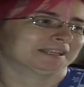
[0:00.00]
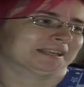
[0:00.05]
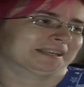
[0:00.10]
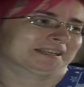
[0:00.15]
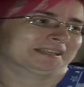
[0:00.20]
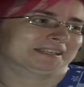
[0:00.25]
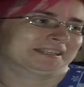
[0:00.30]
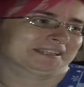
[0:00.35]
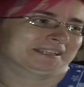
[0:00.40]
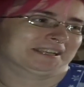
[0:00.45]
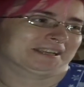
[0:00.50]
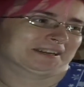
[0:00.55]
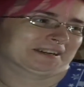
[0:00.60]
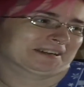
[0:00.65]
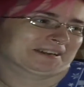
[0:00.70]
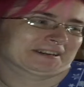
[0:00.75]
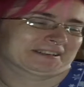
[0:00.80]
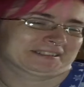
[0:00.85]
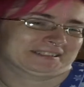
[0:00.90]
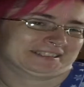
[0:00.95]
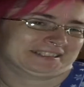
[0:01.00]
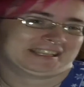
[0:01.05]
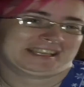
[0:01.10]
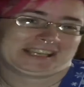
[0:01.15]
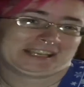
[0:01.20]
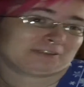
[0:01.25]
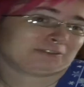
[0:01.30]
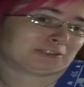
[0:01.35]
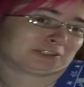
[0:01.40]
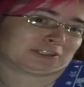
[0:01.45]
yeah,
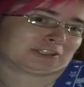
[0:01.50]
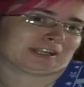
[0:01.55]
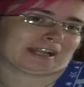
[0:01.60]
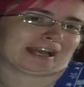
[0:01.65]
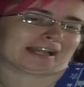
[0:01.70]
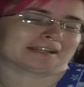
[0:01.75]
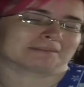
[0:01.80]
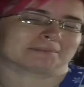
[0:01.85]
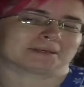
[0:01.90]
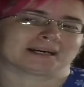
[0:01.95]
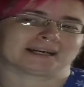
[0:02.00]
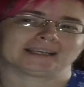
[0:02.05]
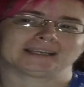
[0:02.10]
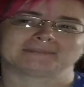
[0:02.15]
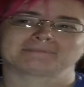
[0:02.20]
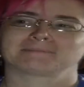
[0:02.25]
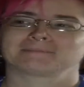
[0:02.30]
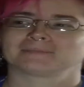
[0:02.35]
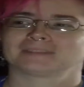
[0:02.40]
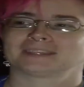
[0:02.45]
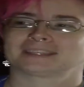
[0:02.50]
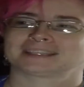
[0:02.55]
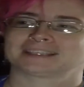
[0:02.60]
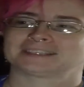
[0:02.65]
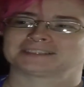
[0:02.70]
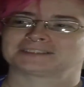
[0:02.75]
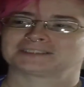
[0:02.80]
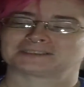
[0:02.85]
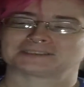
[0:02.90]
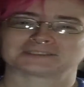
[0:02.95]
it was a good alibi.
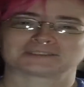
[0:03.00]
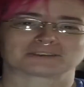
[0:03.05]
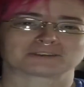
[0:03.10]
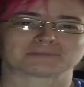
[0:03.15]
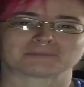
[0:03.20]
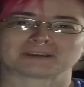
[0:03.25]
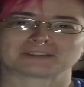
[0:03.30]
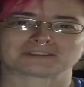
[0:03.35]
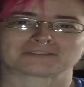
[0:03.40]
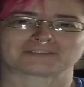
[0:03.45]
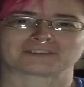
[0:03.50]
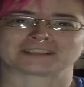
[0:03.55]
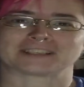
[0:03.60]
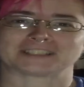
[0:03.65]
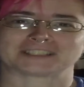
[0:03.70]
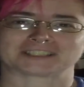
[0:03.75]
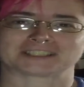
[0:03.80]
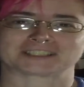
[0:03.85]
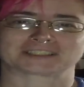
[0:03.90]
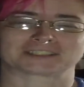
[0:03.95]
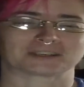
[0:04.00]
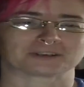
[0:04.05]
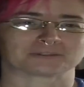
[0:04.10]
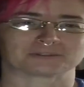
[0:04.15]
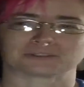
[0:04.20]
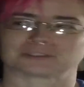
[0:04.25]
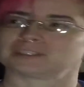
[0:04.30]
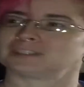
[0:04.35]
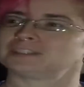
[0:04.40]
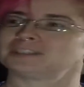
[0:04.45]
So her mother finally just
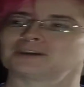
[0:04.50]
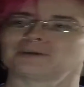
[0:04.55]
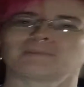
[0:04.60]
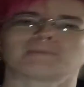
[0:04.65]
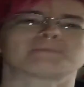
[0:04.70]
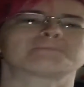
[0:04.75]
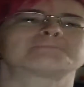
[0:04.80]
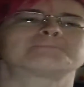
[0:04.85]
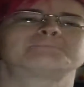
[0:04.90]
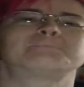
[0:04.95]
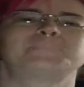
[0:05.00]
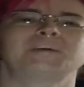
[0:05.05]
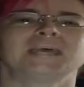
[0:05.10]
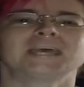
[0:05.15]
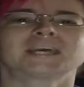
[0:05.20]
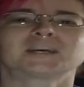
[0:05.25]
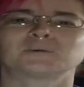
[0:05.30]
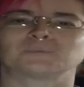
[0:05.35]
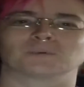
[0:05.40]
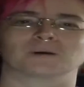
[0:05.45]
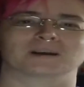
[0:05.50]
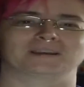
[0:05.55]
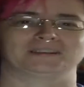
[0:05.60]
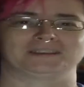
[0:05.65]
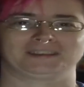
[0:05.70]
goes, you know, pick one,